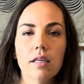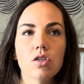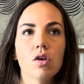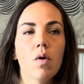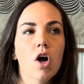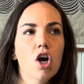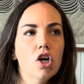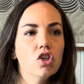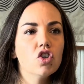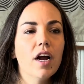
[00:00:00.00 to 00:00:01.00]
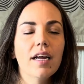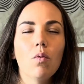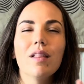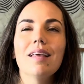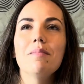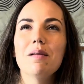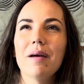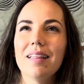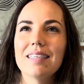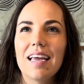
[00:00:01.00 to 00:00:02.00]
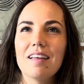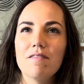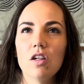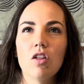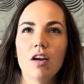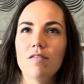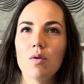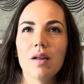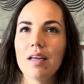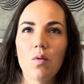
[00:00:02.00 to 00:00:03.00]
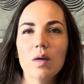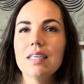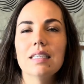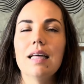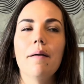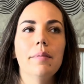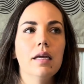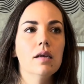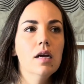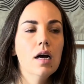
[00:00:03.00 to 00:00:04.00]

So what they mean by this, I can feel a lot of you are like, what does that mean?